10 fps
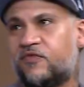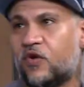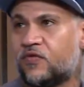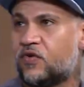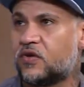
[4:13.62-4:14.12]

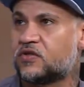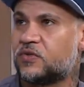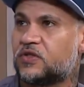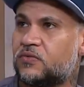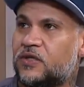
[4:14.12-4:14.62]
fourth course,
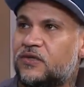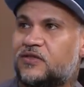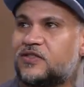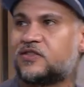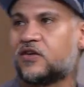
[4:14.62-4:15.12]
which we
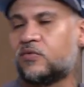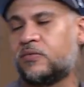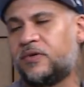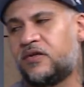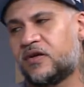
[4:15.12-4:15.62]
dessert,
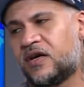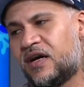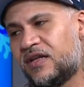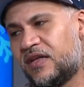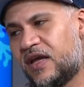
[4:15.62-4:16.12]
will be the
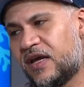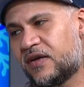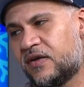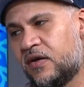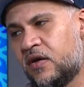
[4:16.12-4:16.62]
cognac
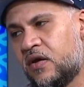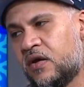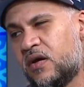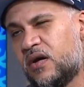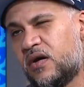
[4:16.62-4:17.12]

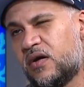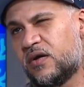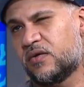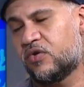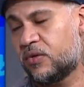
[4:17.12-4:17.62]

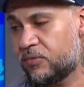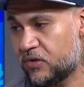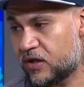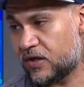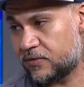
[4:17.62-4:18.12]
uh, creme
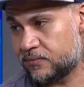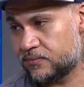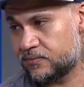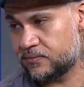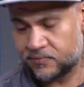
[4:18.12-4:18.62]
brulee. Ooh.